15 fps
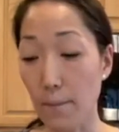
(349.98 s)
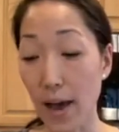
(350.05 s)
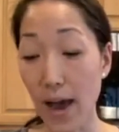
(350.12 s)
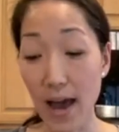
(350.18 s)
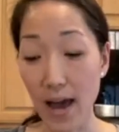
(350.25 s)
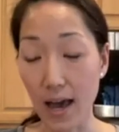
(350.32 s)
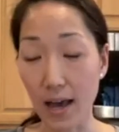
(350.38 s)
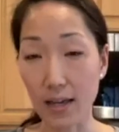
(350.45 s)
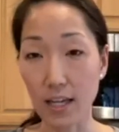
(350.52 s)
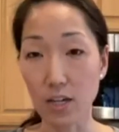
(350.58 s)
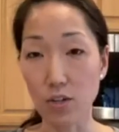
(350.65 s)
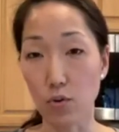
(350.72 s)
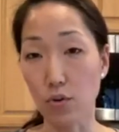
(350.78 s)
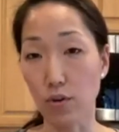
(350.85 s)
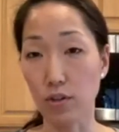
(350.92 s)
pack
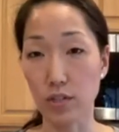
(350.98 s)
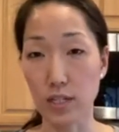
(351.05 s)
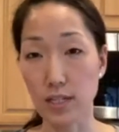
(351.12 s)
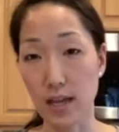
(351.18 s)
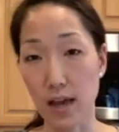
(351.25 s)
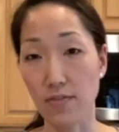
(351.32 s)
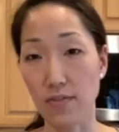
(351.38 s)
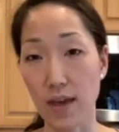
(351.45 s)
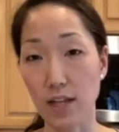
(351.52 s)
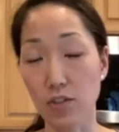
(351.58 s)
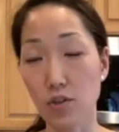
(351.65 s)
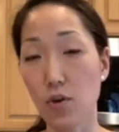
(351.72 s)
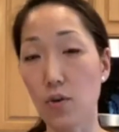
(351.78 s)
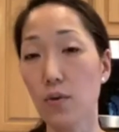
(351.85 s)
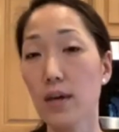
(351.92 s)
in order to get
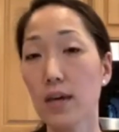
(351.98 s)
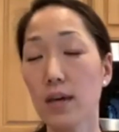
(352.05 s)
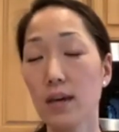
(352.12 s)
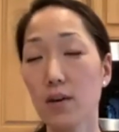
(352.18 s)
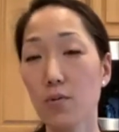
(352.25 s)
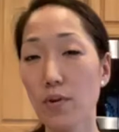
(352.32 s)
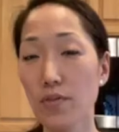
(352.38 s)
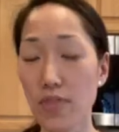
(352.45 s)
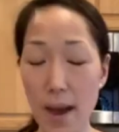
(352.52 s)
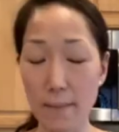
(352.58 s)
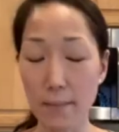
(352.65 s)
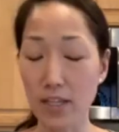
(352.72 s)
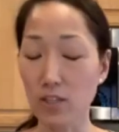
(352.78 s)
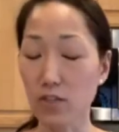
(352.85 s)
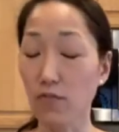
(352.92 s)
that. So what
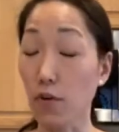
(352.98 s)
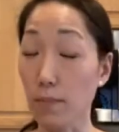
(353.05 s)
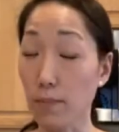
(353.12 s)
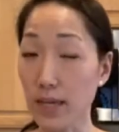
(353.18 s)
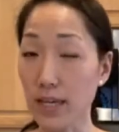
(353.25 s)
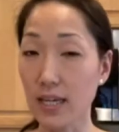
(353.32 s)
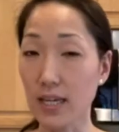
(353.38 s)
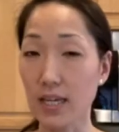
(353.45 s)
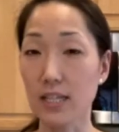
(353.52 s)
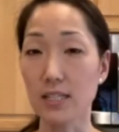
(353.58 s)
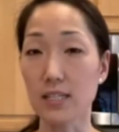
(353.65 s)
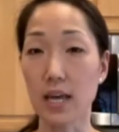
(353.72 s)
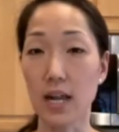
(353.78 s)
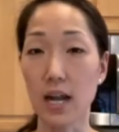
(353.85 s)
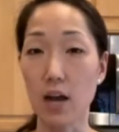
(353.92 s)
that means for me
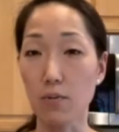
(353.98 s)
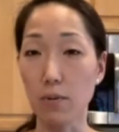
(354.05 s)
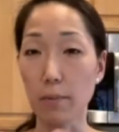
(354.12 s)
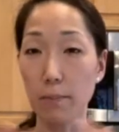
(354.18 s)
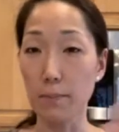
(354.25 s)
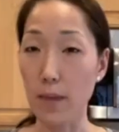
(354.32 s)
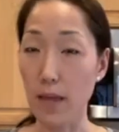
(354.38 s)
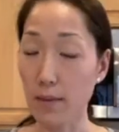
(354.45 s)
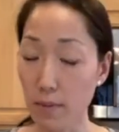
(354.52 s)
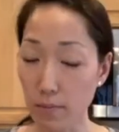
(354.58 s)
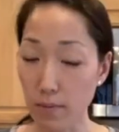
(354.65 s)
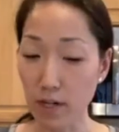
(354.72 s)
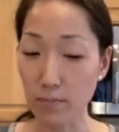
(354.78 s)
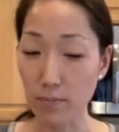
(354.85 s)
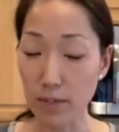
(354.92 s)
is that I will maybe
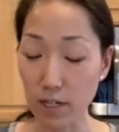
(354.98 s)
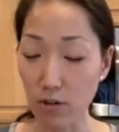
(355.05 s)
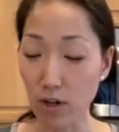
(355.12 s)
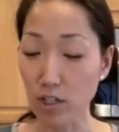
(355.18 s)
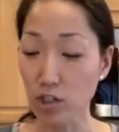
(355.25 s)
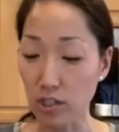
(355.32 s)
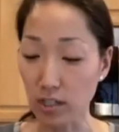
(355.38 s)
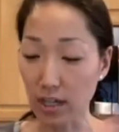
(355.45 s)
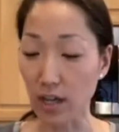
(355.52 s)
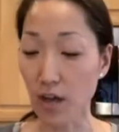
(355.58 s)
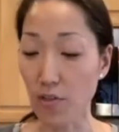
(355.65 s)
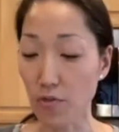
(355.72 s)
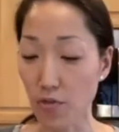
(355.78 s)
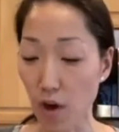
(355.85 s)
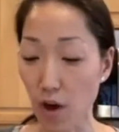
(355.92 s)
begrudgingly
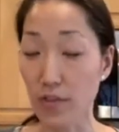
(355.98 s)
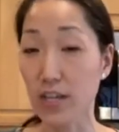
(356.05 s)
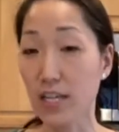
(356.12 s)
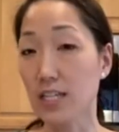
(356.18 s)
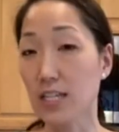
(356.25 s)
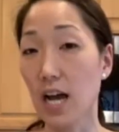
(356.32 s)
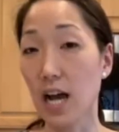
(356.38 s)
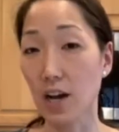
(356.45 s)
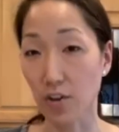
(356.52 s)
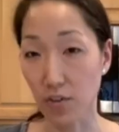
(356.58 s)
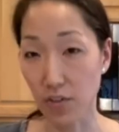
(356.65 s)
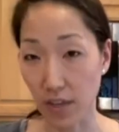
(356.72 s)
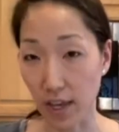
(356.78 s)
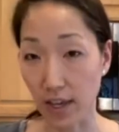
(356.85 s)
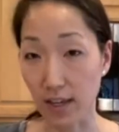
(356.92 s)
unthaw the entire
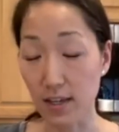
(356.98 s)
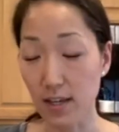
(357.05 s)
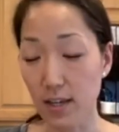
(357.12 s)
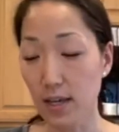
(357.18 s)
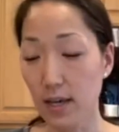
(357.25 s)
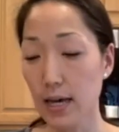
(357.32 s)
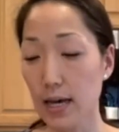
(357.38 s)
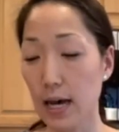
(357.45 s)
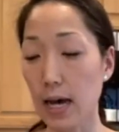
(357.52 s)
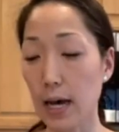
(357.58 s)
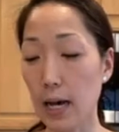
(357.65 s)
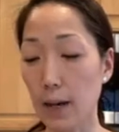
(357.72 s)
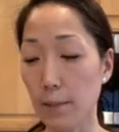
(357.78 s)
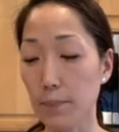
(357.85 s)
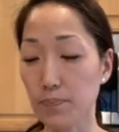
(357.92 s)
thing.
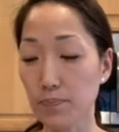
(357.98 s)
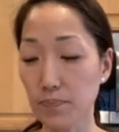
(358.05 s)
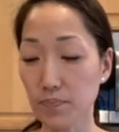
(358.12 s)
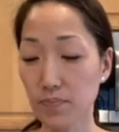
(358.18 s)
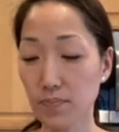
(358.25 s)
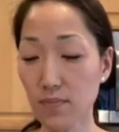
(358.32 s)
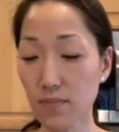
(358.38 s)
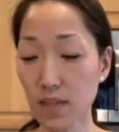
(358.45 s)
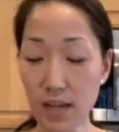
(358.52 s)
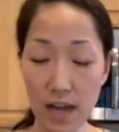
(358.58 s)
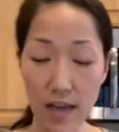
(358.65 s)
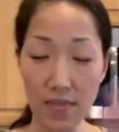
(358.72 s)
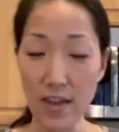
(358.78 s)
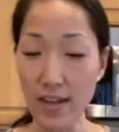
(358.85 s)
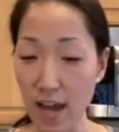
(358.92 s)

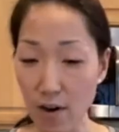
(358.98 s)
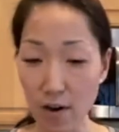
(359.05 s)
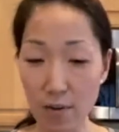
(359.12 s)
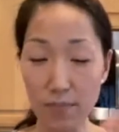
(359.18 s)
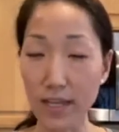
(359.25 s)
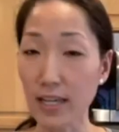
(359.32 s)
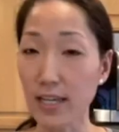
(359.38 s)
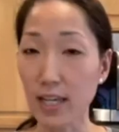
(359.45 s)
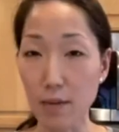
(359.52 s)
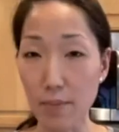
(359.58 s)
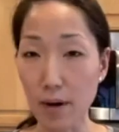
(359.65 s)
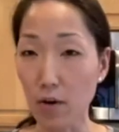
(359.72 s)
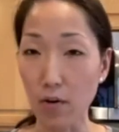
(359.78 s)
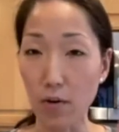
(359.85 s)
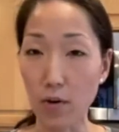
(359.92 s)
And then now I'm thinking
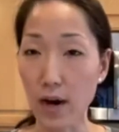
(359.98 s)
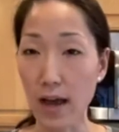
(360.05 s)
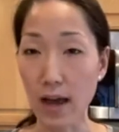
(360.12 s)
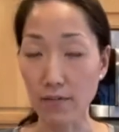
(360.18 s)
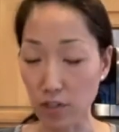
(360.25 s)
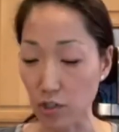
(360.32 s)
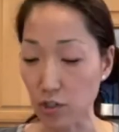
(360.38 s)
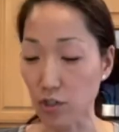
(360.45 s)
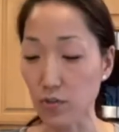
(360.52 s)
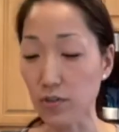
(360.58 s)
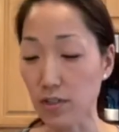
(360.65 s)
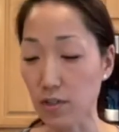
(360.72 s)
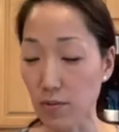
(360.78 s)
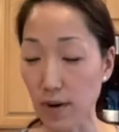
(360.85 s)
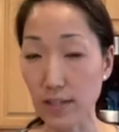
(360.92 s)
about, oh, I have to
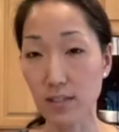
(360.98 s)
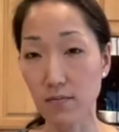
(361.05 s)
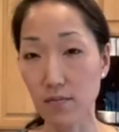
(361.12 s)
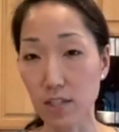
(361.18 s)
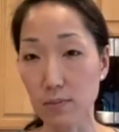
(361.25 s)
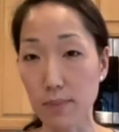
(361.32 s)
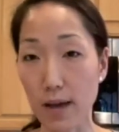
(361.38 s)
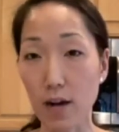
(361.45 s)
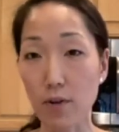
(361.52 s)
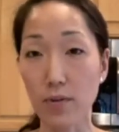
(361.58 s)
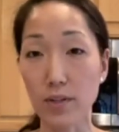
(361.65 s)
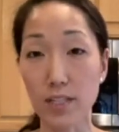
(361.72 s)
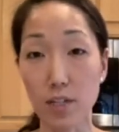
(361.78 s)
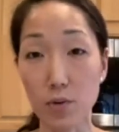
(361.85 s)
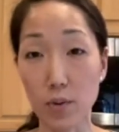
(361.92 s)
use the rest of this pack
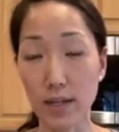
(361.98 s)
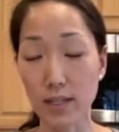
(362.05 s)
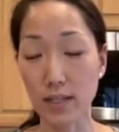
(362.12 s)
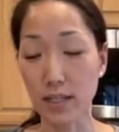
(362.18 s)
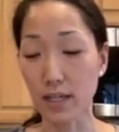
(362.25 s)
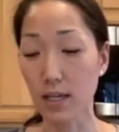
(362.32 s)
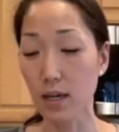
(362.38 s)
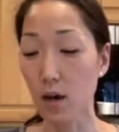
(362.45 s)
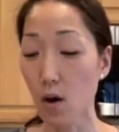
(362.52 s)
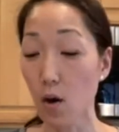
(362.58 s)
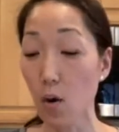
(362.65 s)
really quickly.